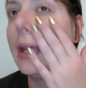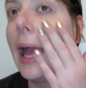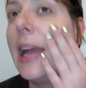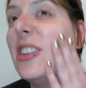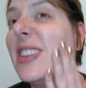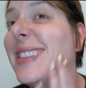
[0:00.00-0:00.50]

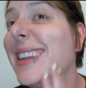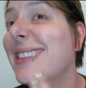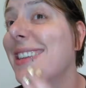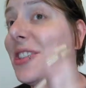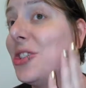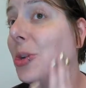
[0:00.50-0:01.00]
yeah, it just
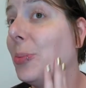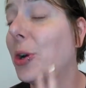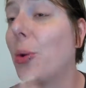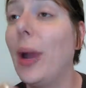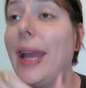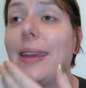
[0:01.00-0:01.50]
sinks in super
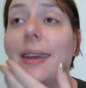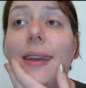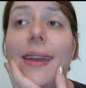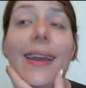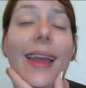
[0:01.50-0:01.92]
quick